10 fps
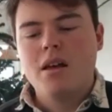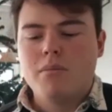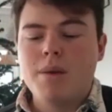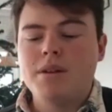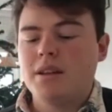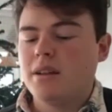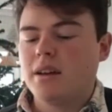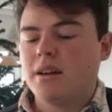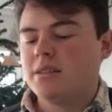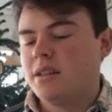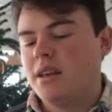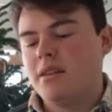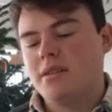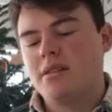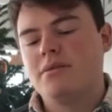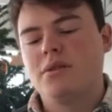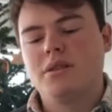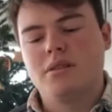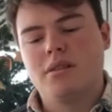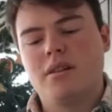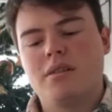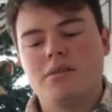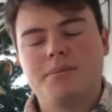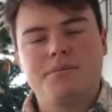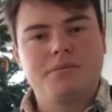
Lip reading: "Maybe he didn't like our singing," said a voice in the crowd.